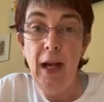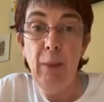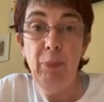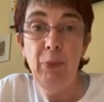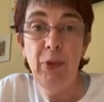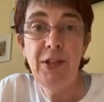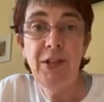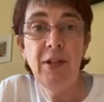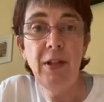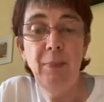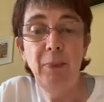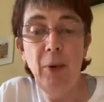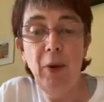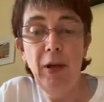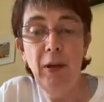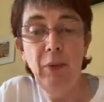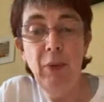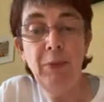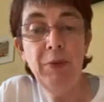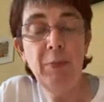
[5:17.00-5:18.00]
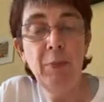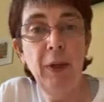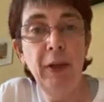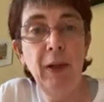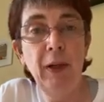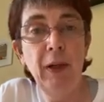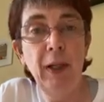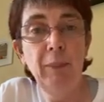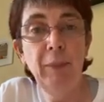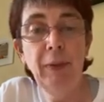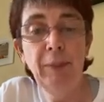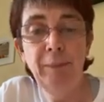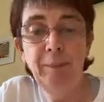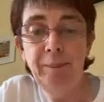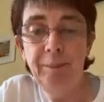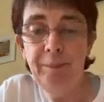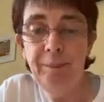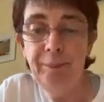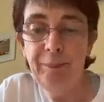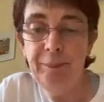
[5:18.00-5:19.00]
A Bristol boy ripped my hymen.
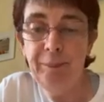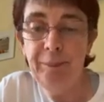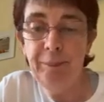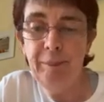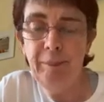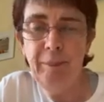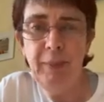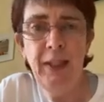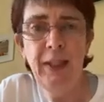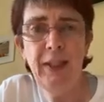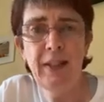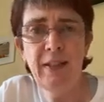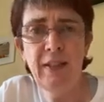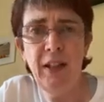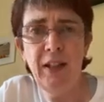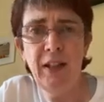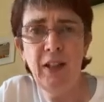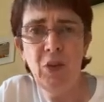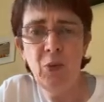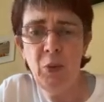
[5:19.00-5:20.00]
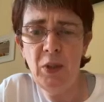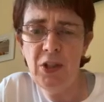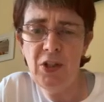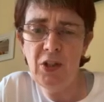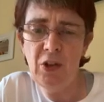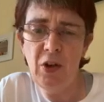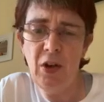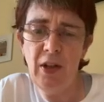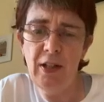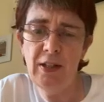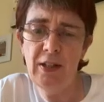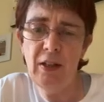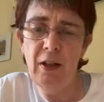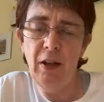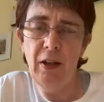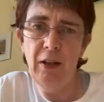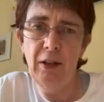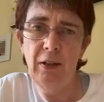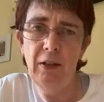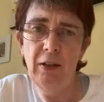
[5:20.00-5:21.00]
Penis like a twister ice
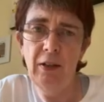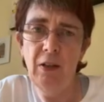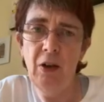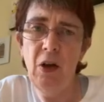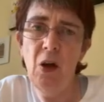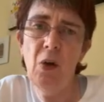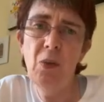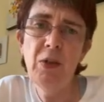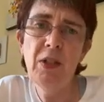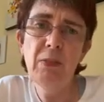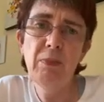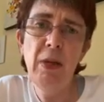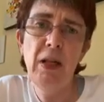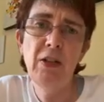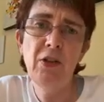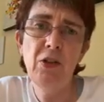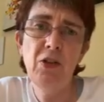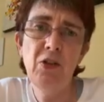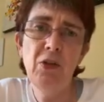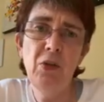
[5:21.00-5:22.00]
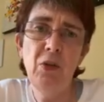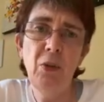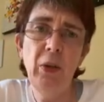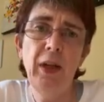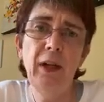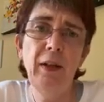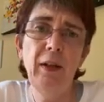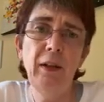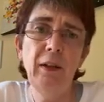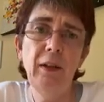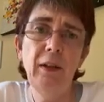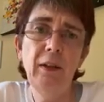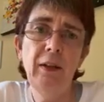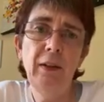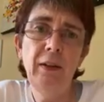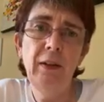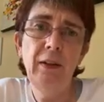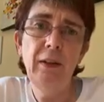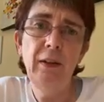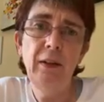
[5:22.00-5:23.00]
lolly, always melted too quickly,
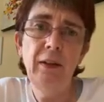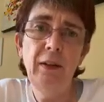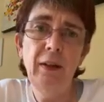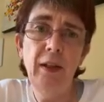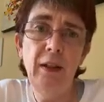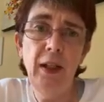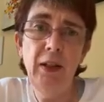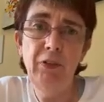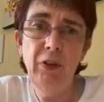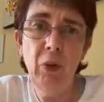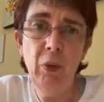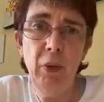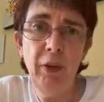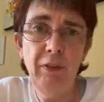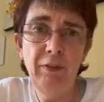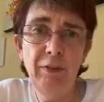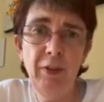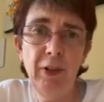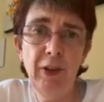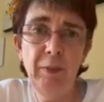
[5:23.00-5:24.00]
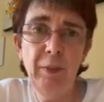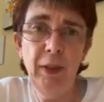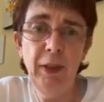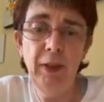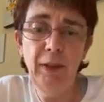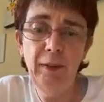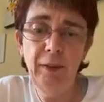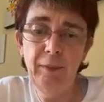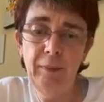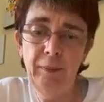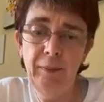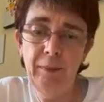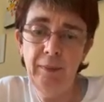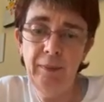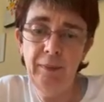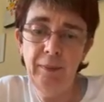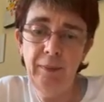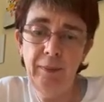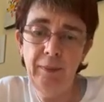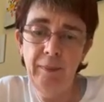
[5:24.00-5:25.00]
and never quite filled me.
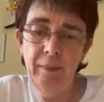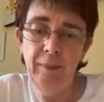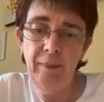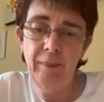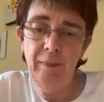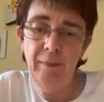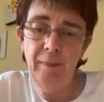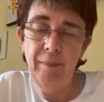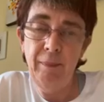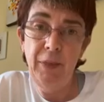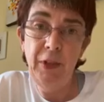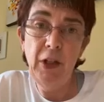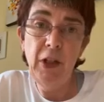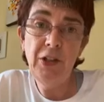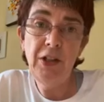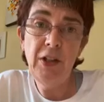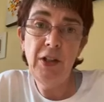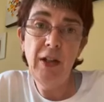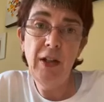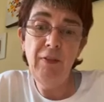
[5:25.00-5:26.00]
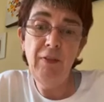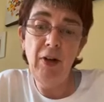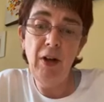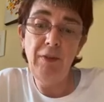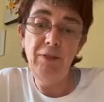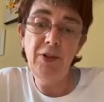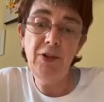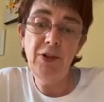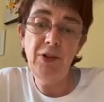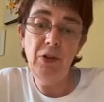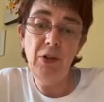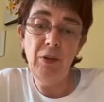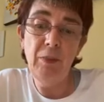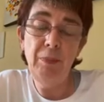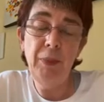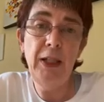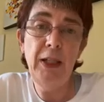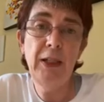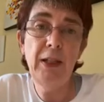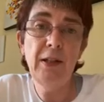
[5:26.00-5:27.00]
The Aussie naval officer,
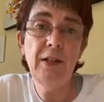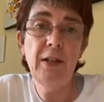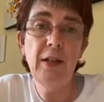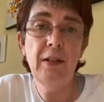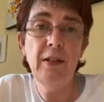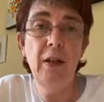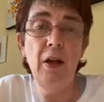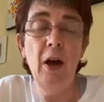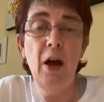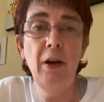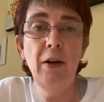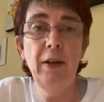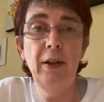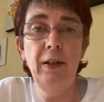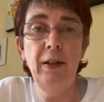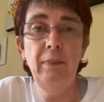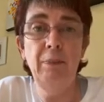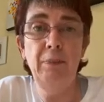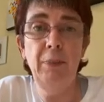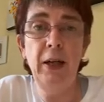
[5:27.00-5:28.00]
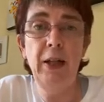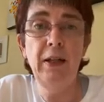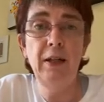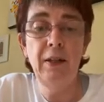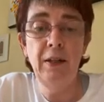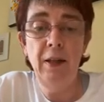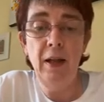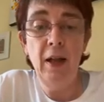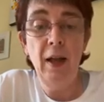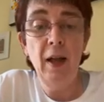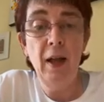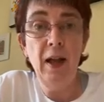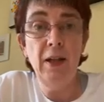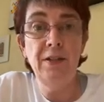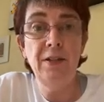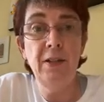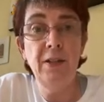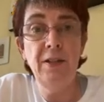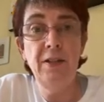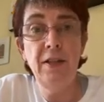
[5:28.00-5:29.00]
penis as long and bent
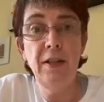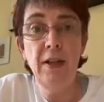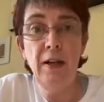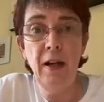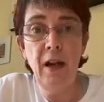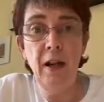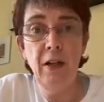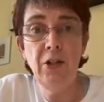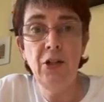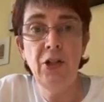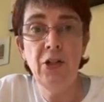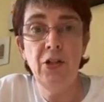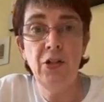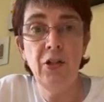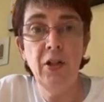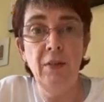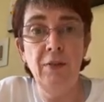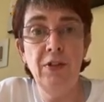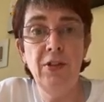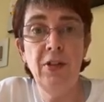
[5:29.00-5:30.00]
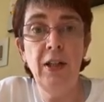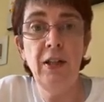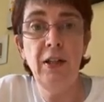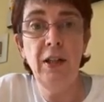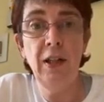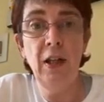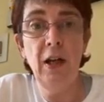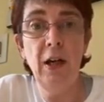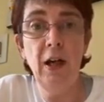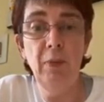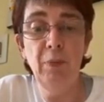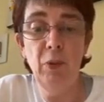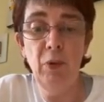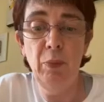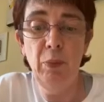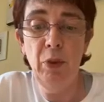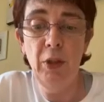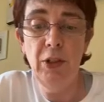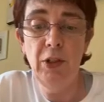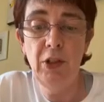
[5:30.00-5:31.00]
as the steel arches of Sydney Harbour
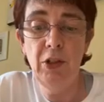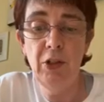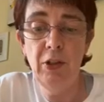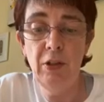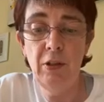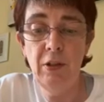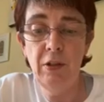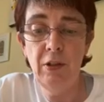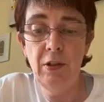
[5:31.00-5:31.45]
Bridge.